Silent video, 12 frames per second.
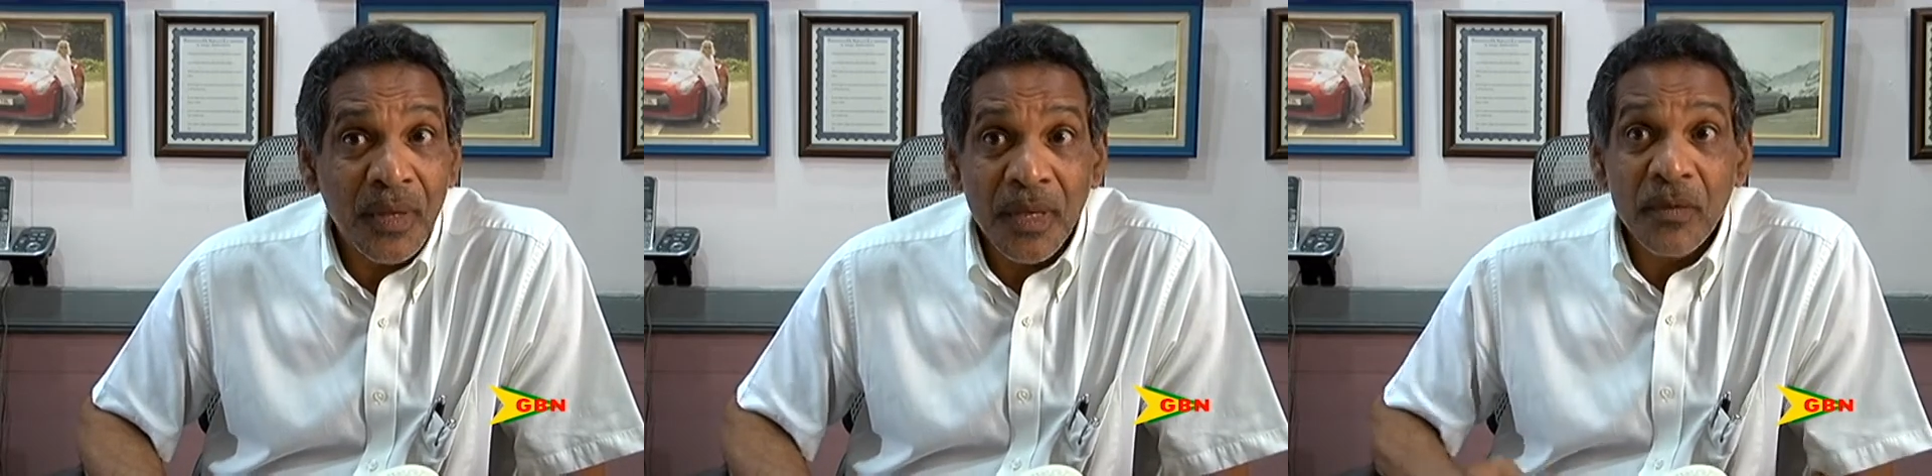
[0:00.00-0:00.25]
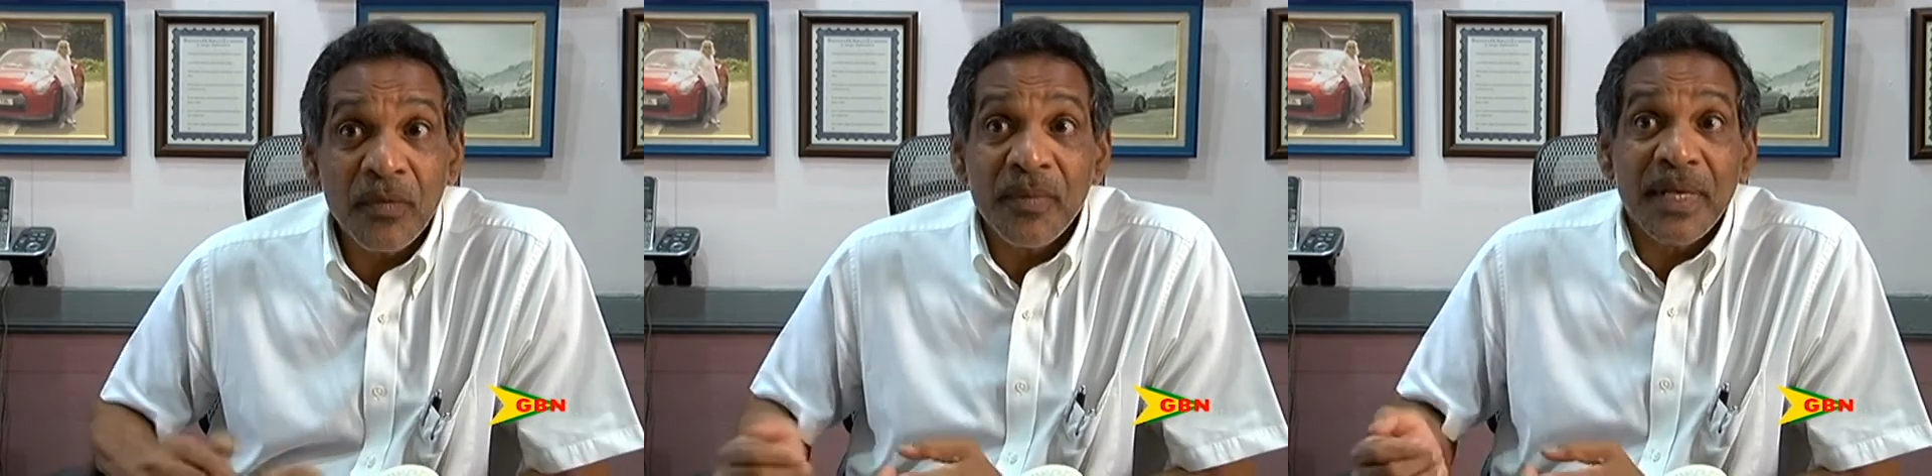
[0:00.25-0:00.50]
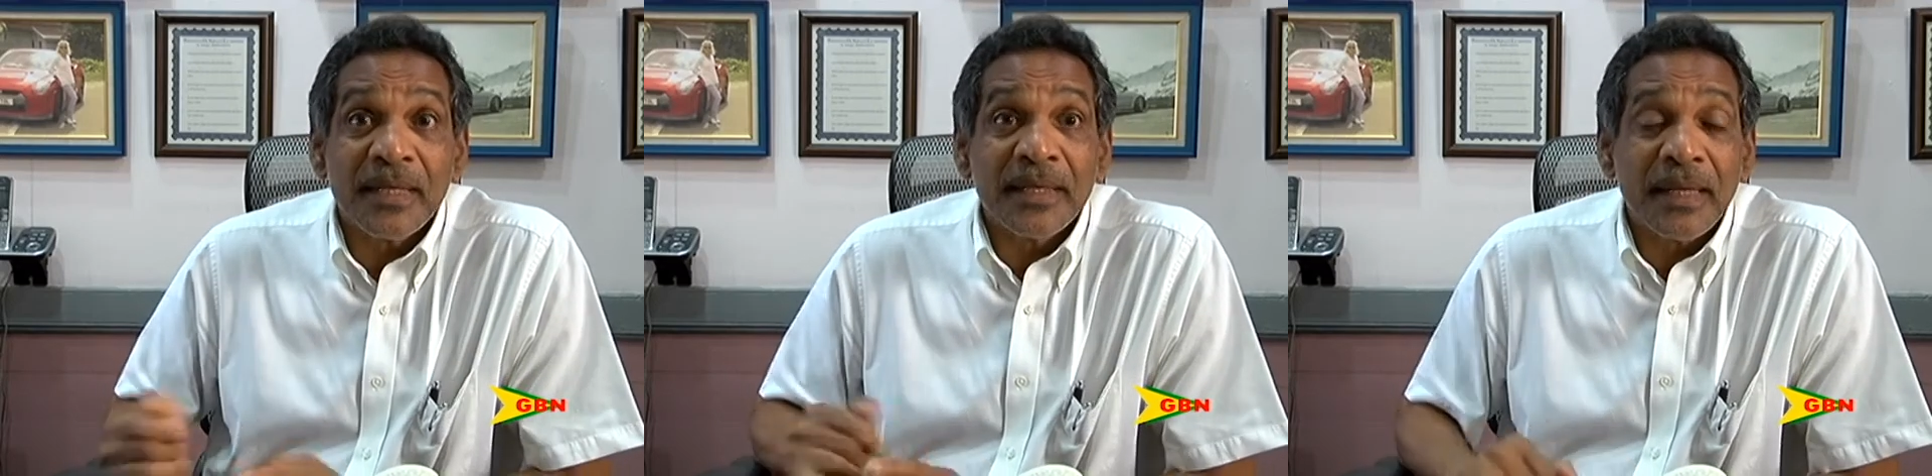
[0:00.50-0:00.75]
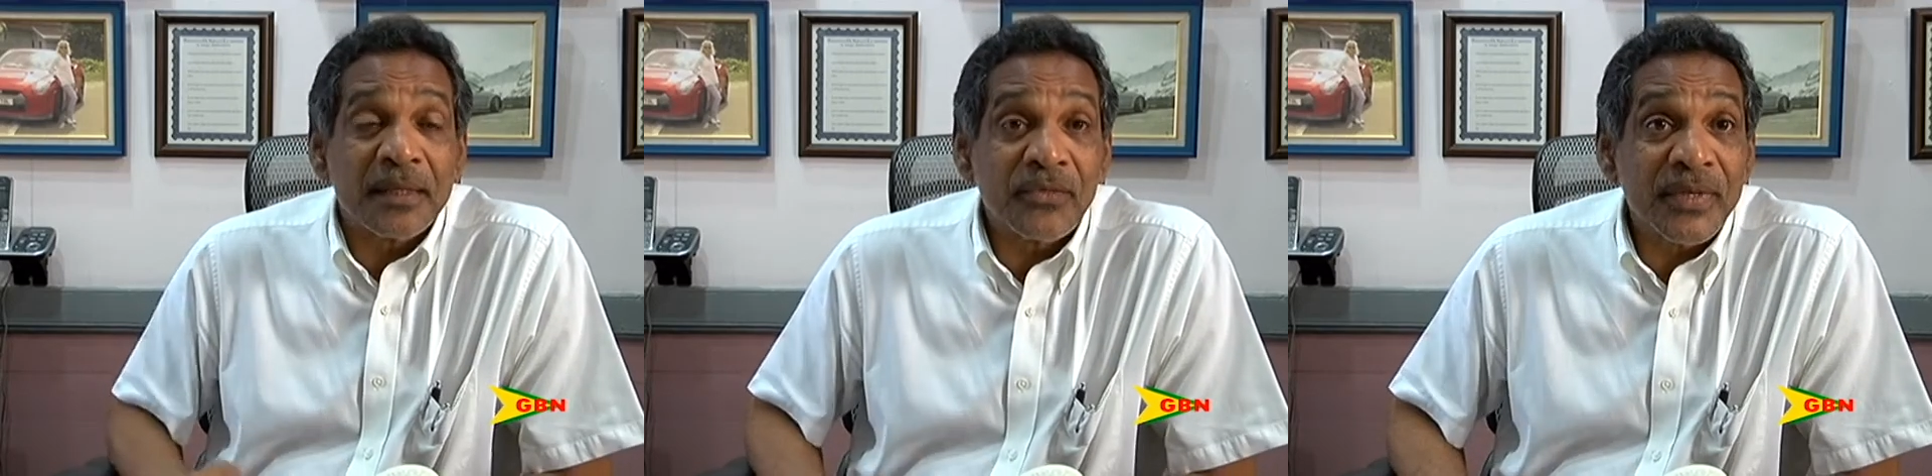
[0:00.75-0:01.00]
he would have been
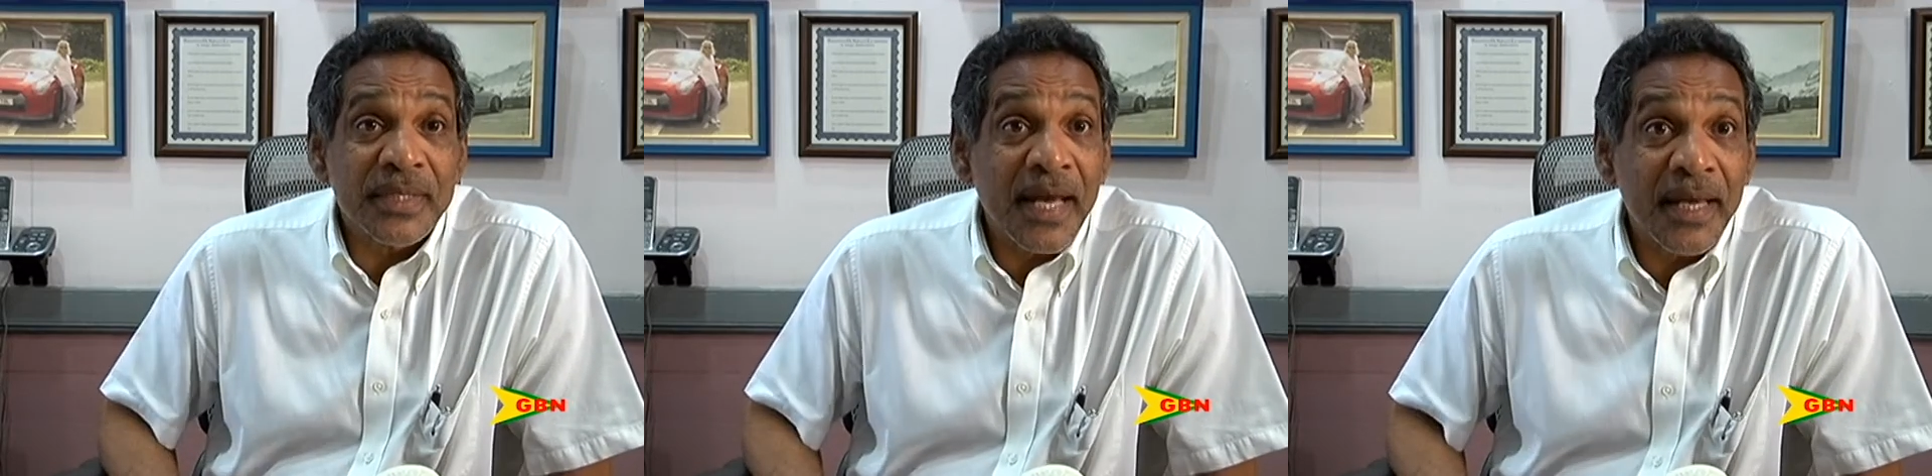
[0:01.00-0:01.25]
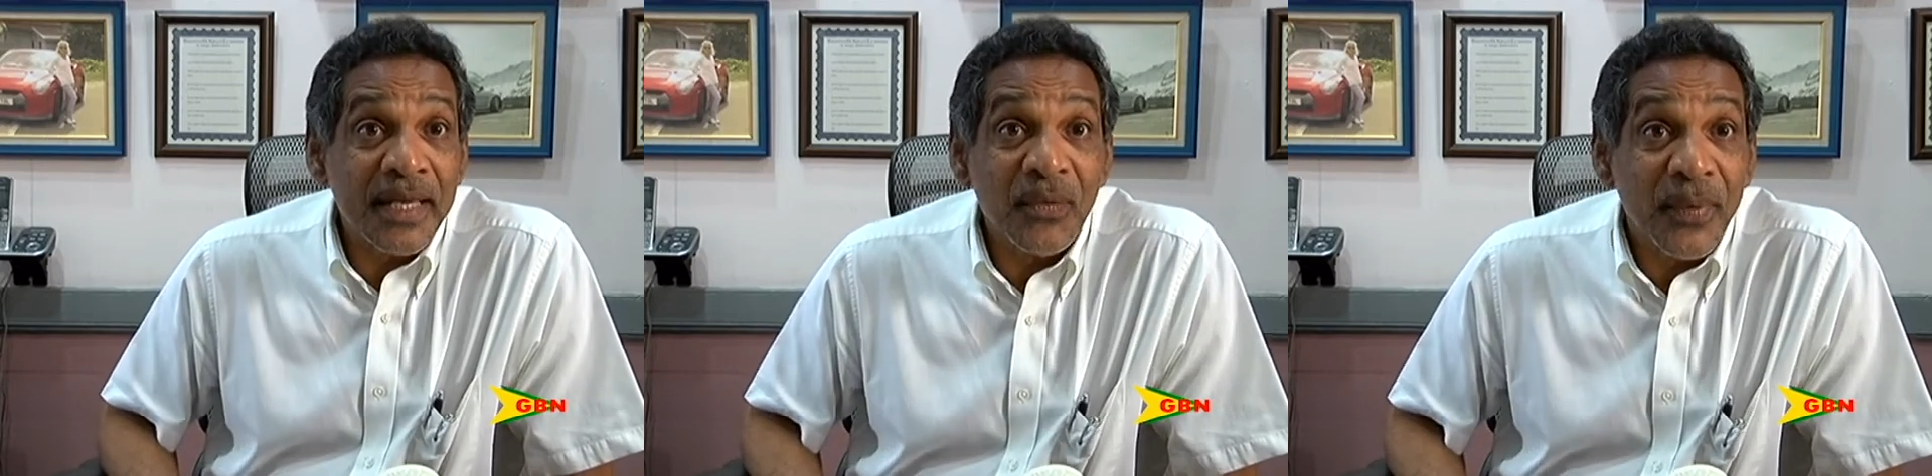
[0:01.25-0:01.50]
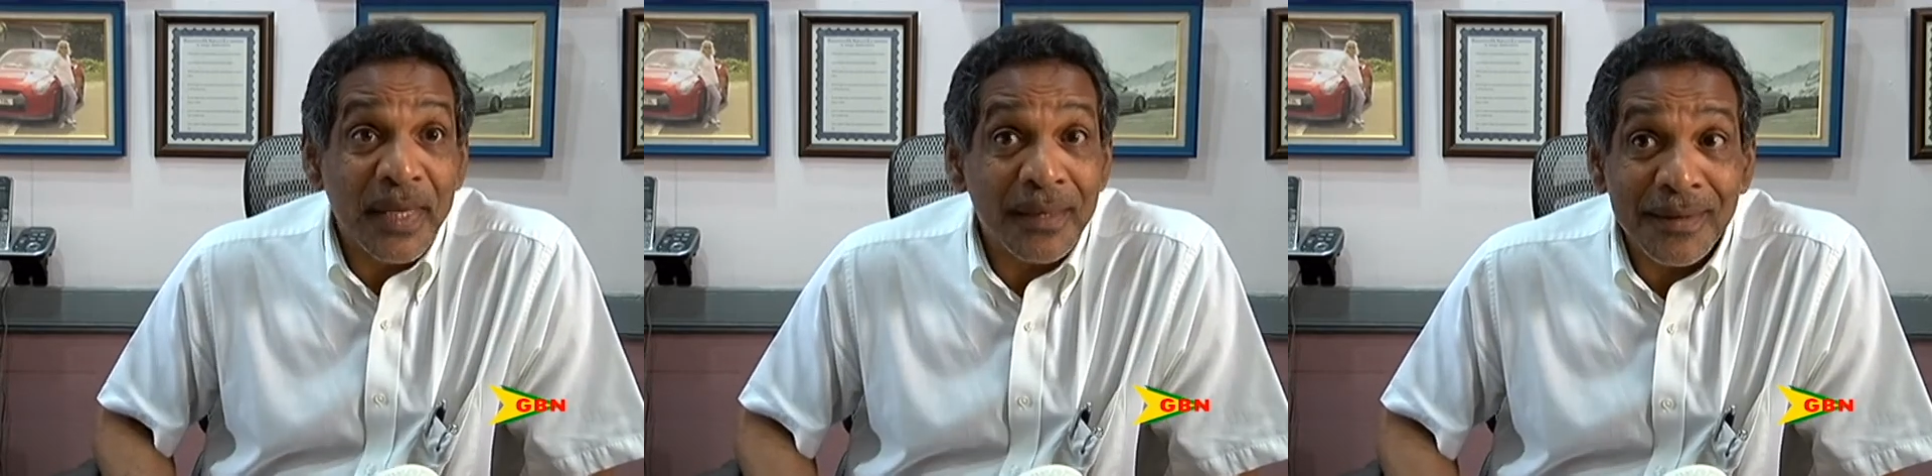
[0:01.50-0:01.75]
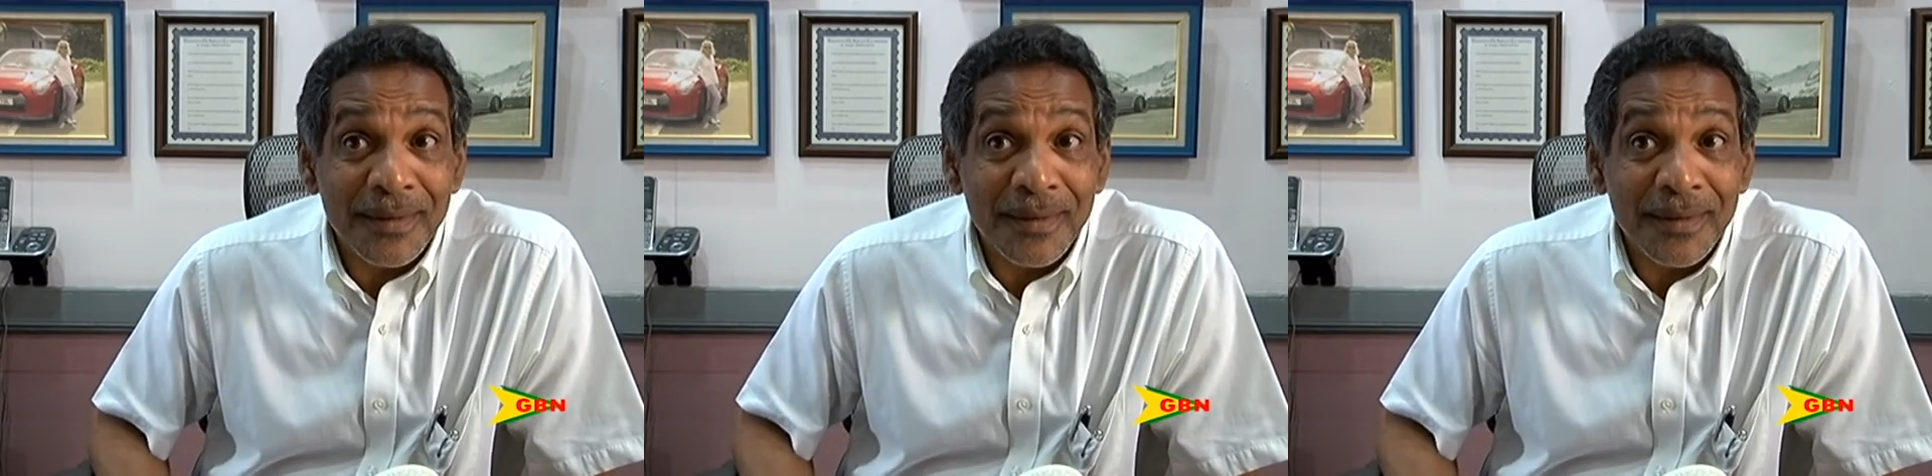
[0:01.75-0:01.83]
entitled to retire anyway.